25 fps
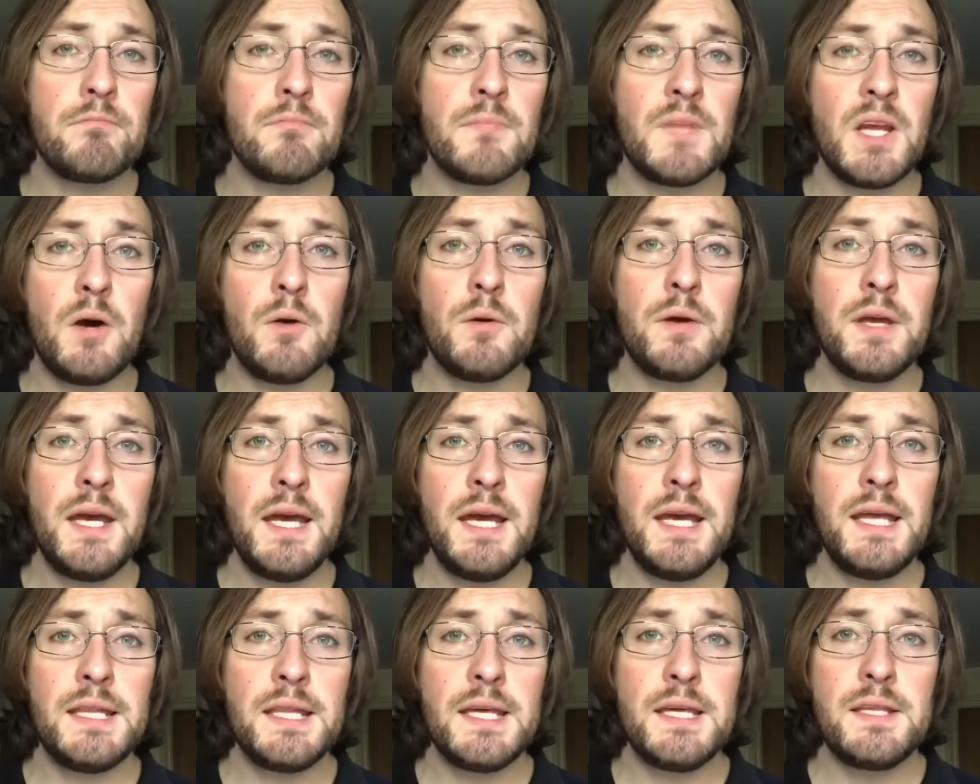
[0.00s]

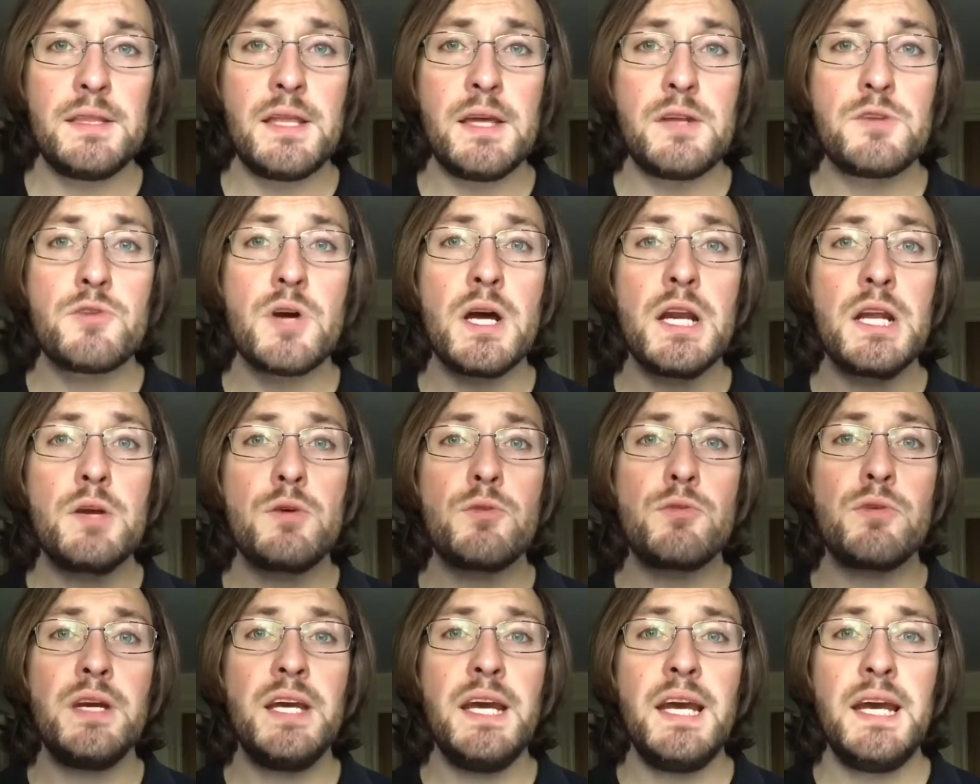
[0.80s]
Okay, they, they try to
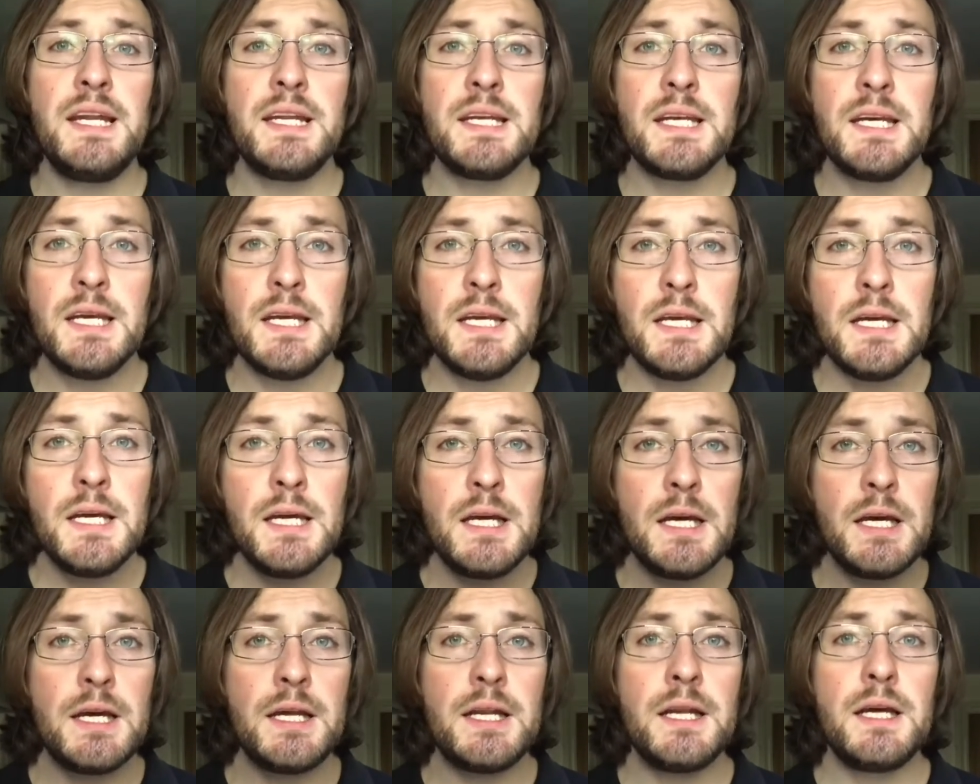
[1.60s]
create
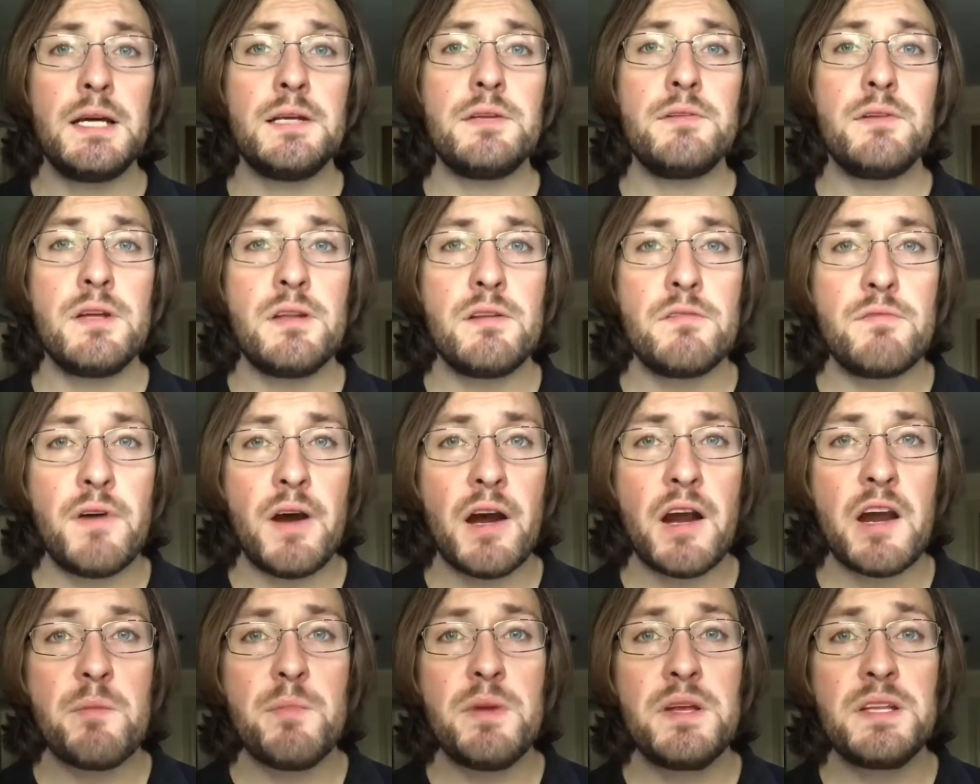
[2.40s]
an, an,
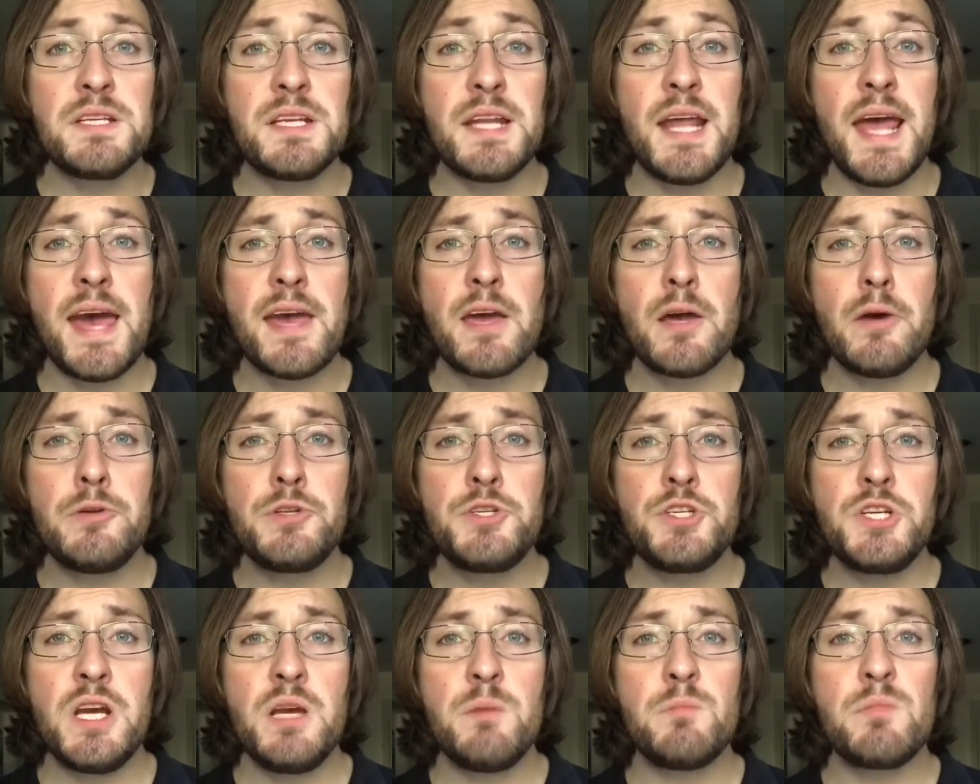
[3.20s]
environment, an echo
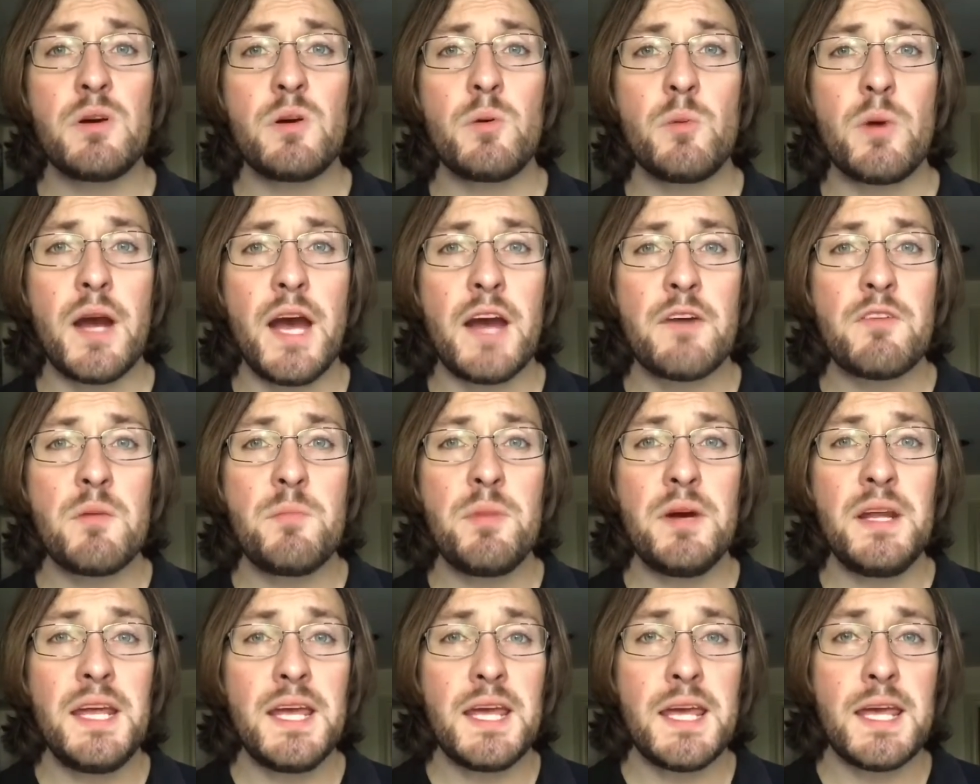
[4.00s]
chamber where
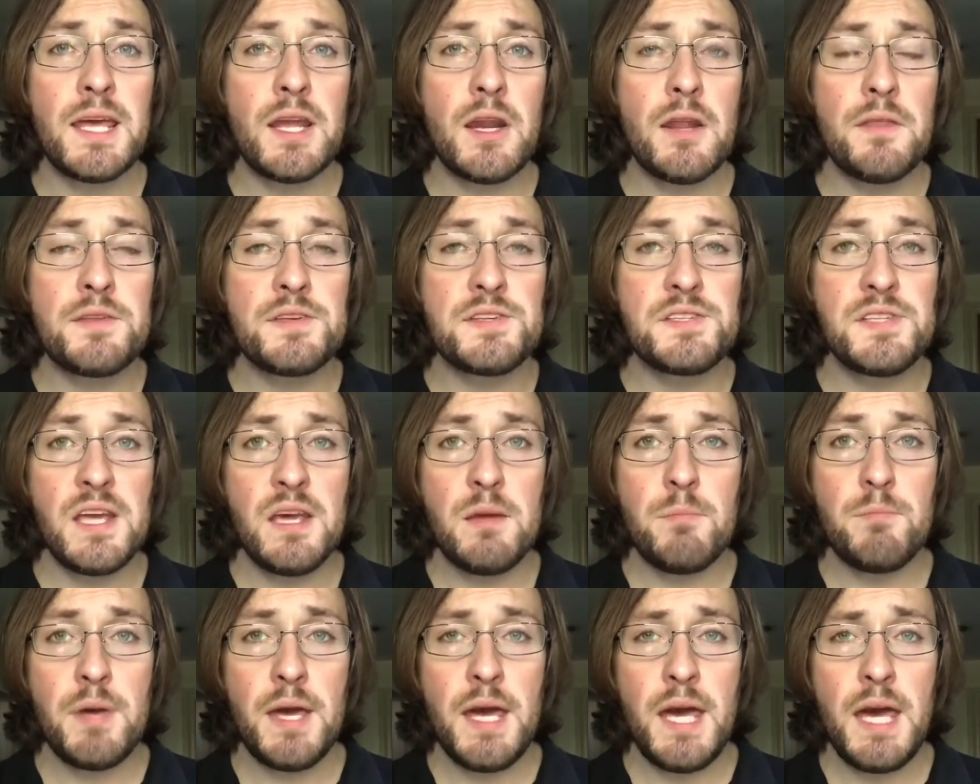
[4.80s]
everybody can get on the
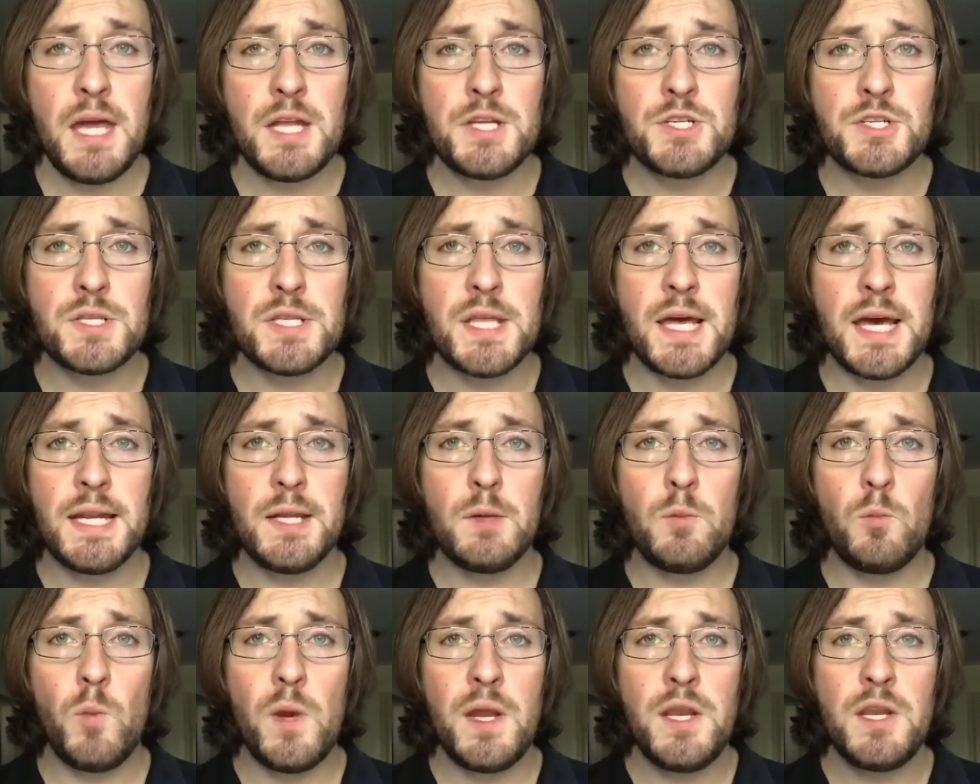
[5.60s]
same page and that
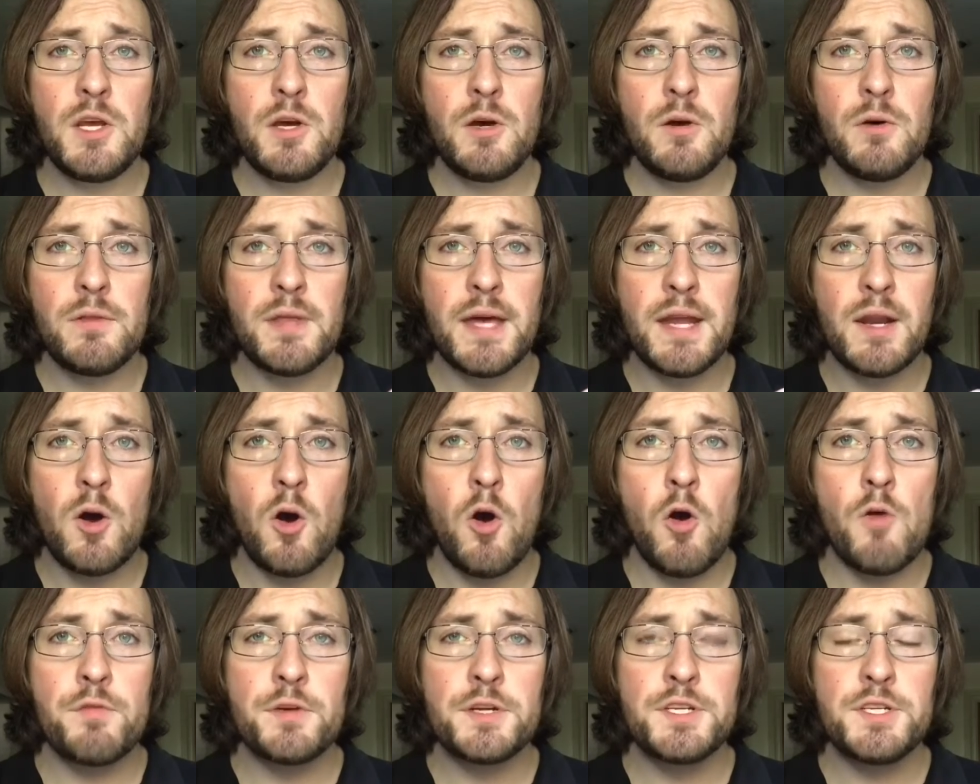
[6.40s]
window, that
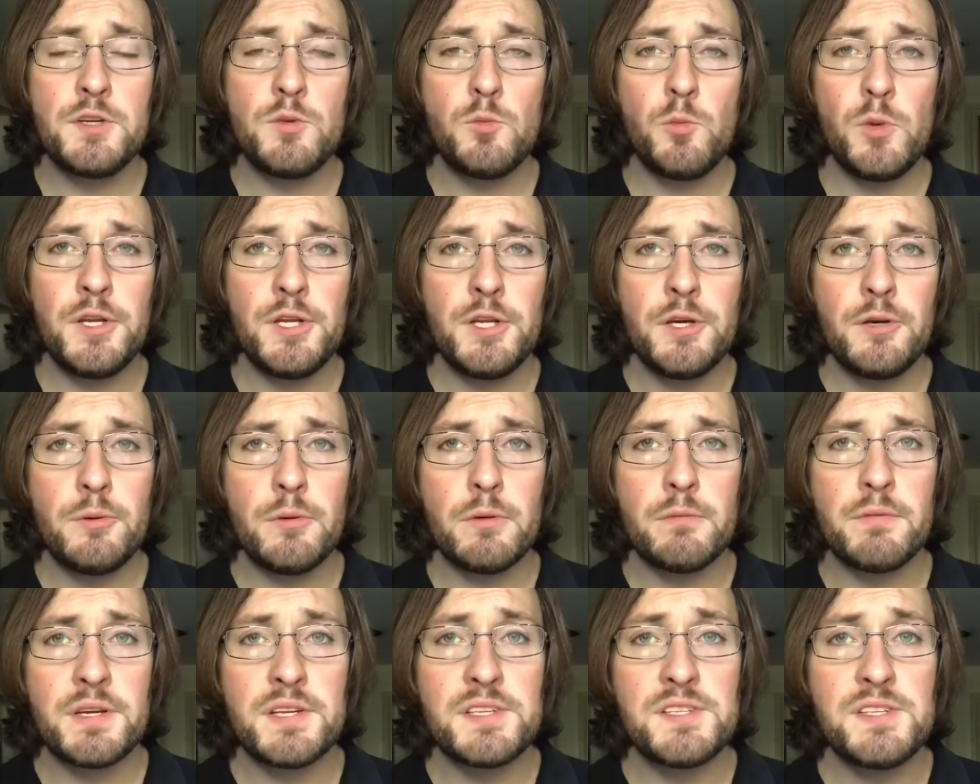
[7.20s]
Overton window
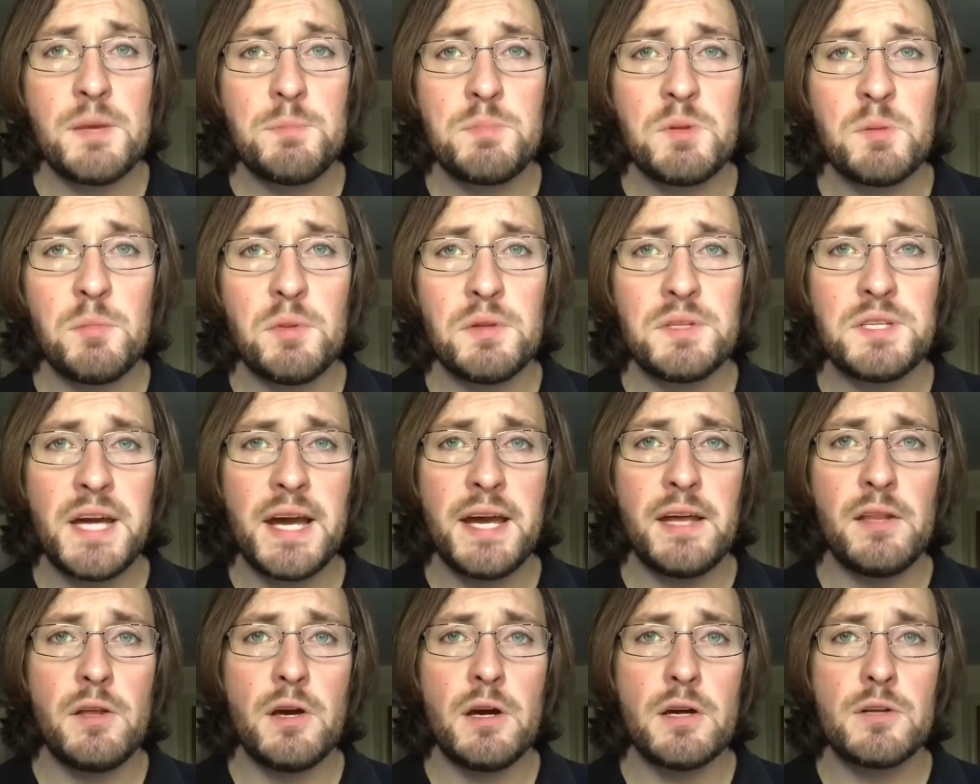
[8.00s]
of acceptable
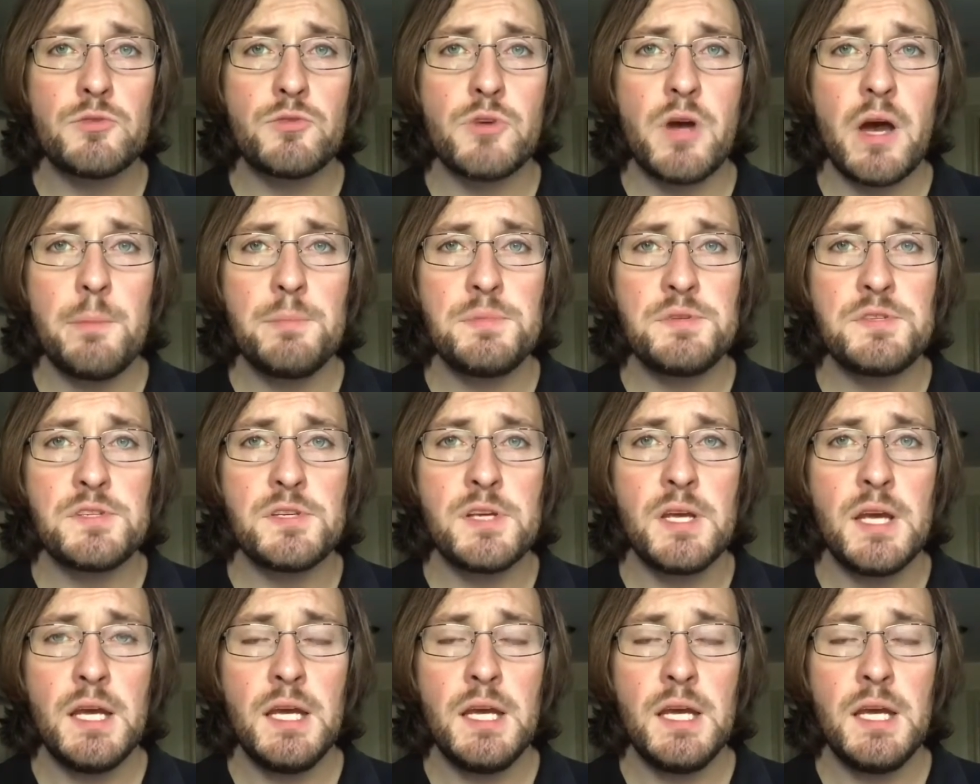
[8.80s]
dialogue drops